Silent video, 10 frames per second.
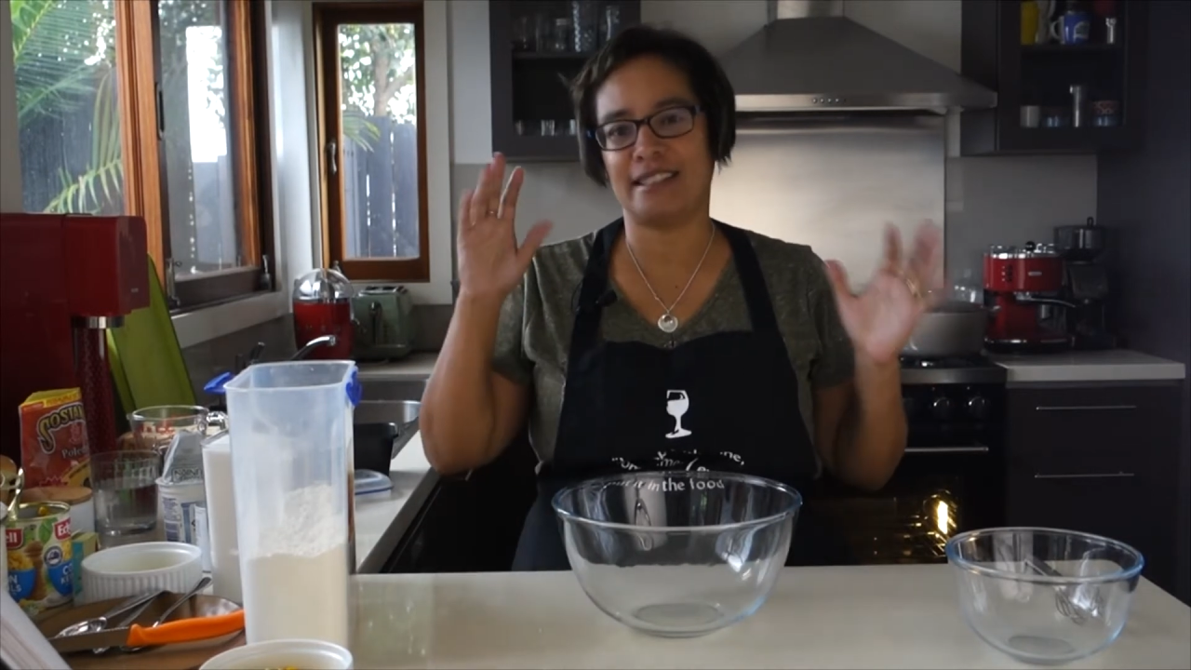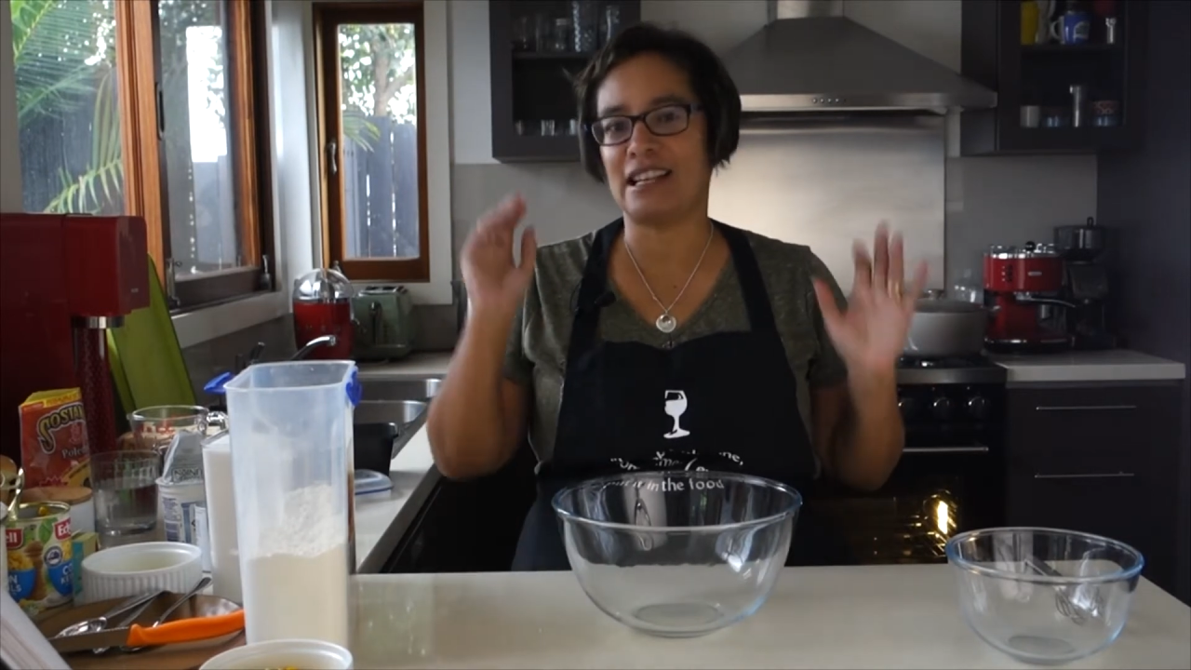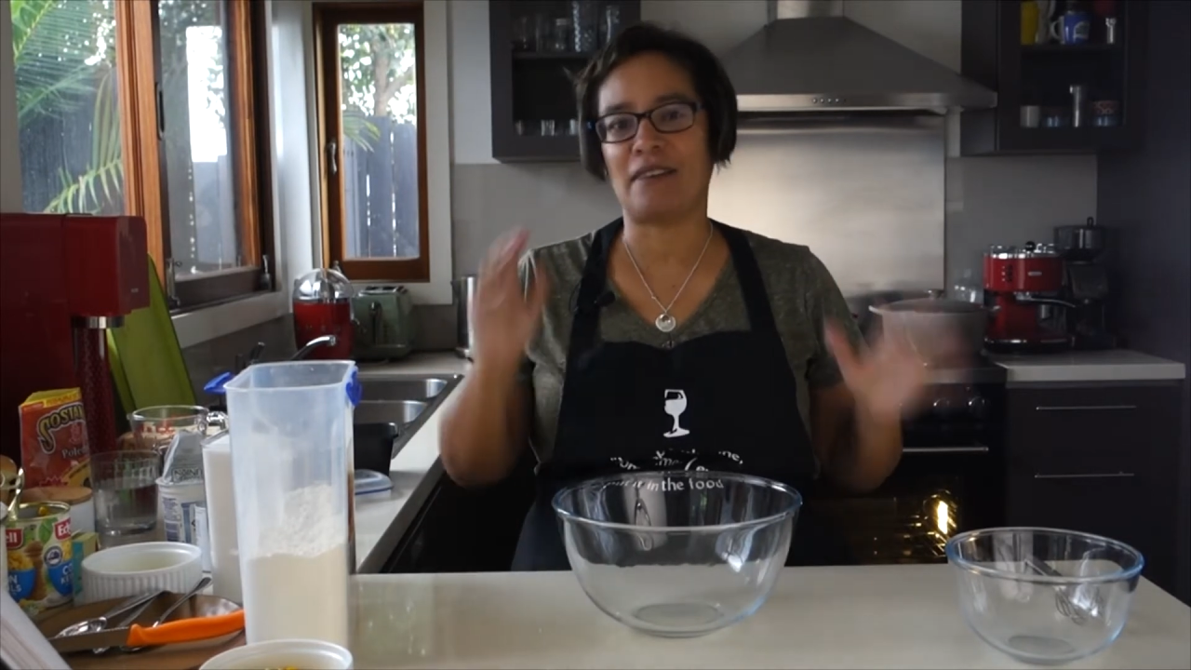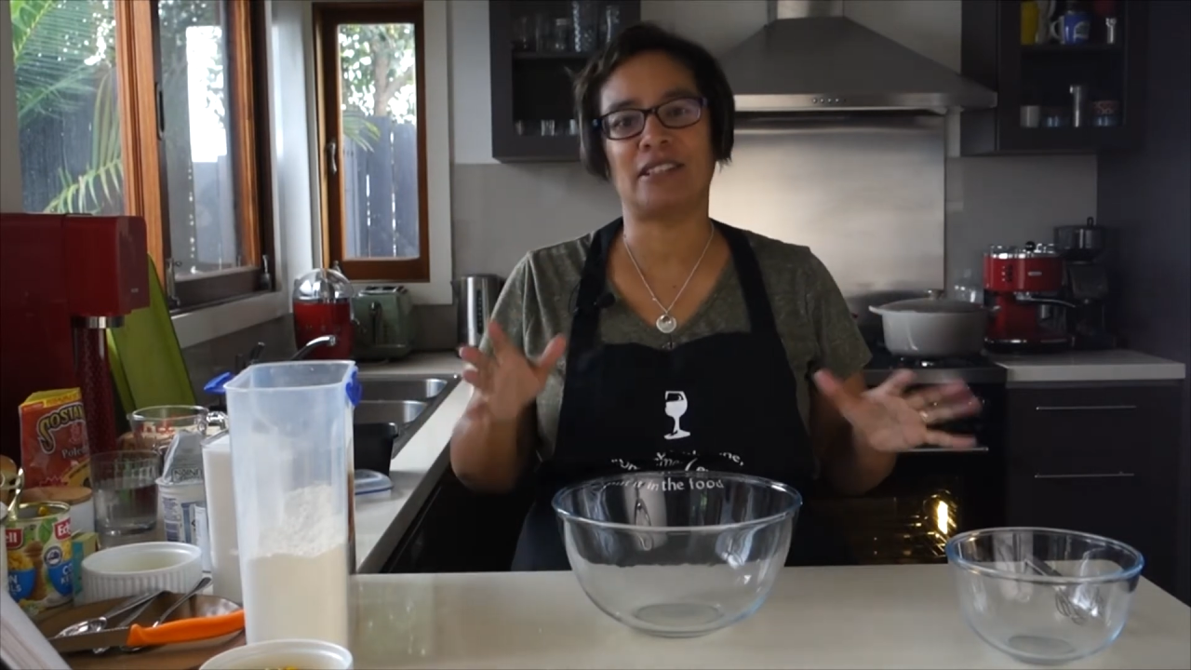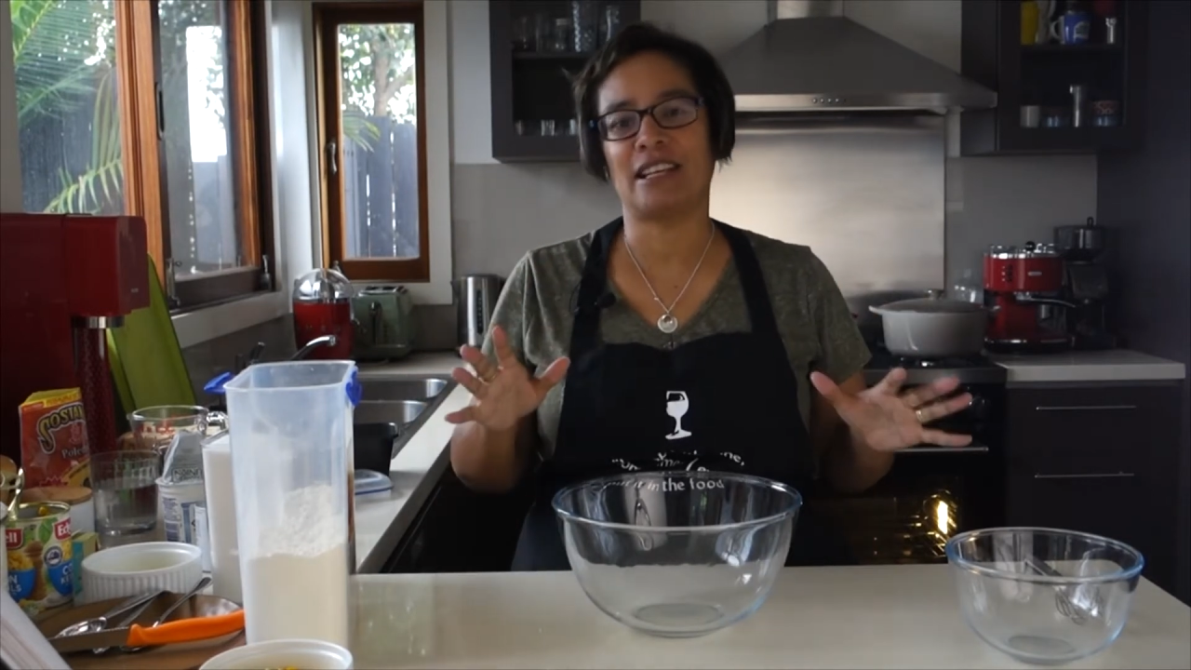it
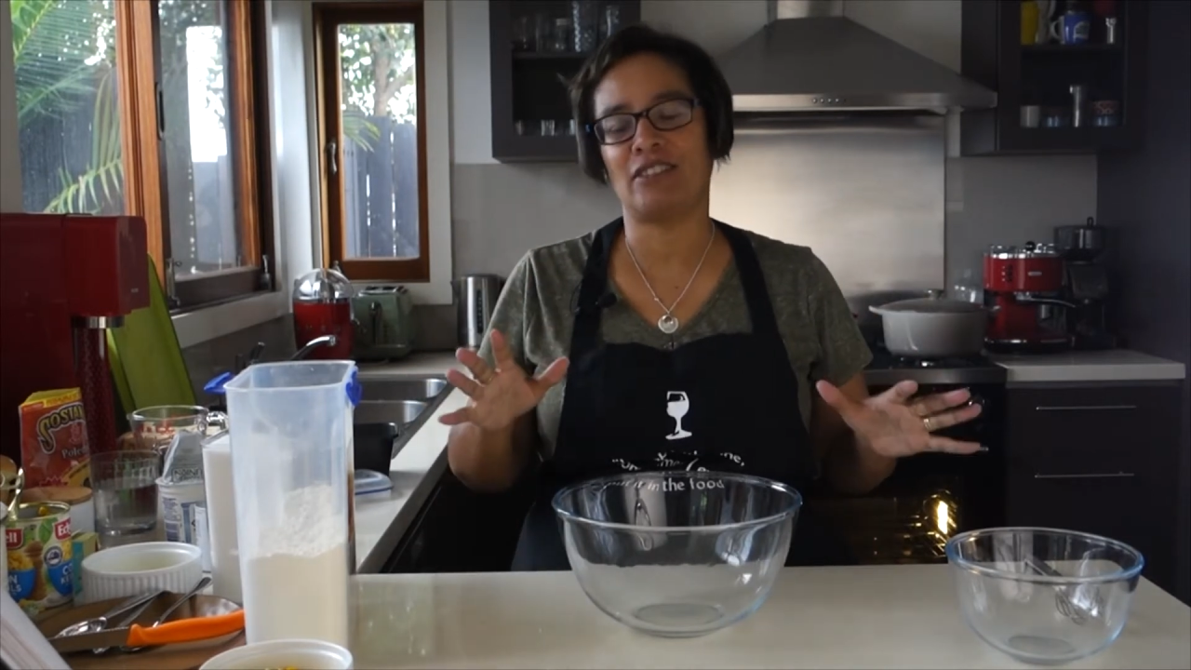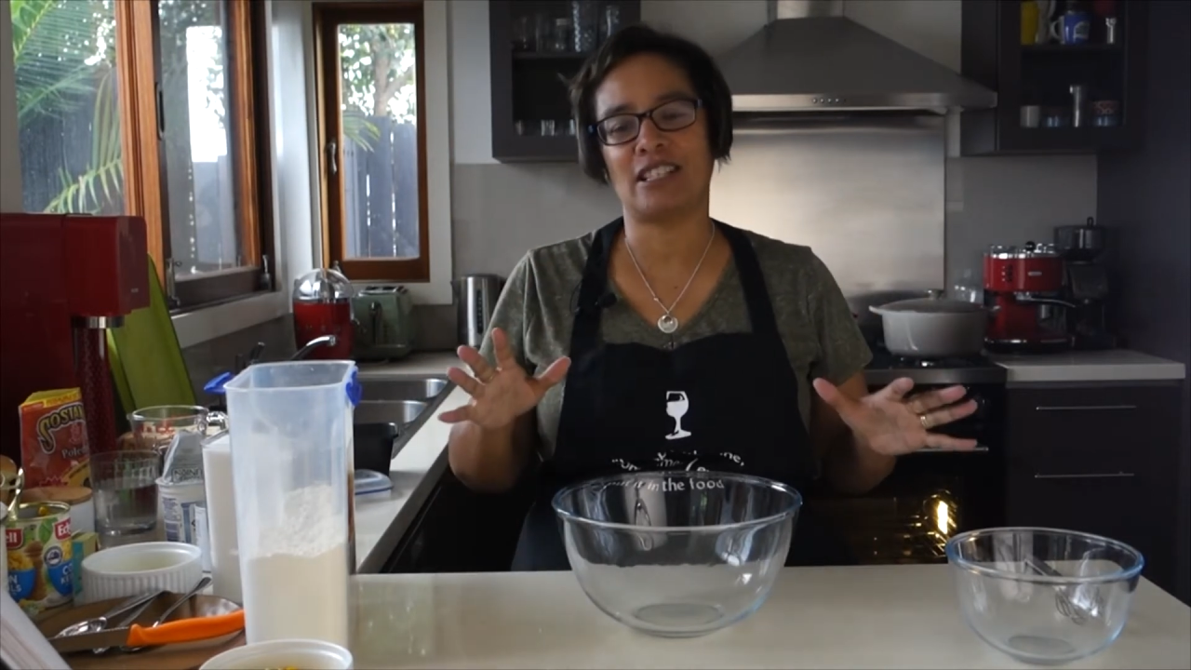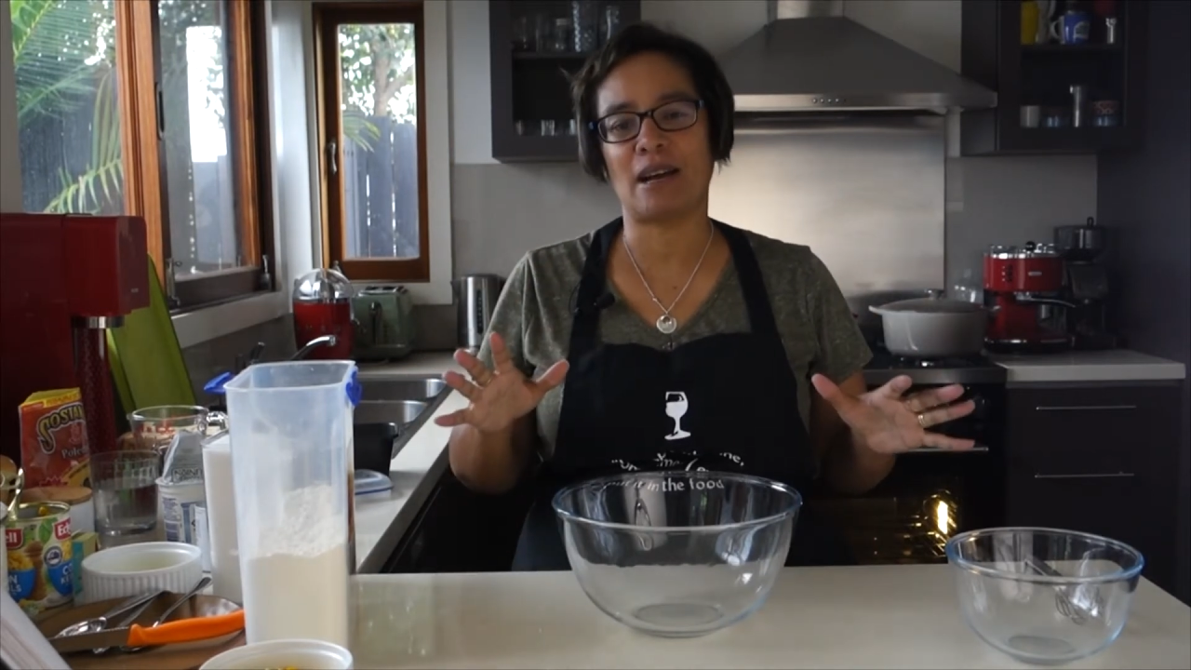every time they